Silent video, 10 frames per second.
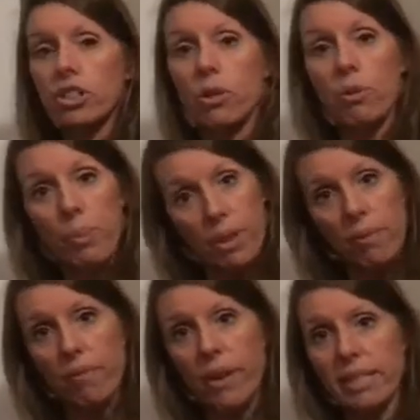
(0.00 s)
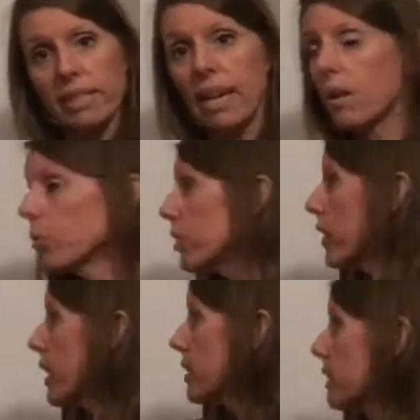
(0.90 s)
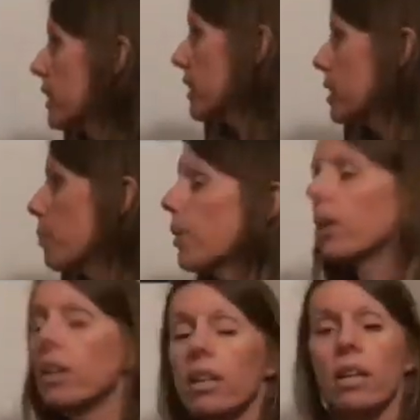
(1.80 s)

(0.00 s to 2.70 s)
you know, we put them face down where you can't see this part.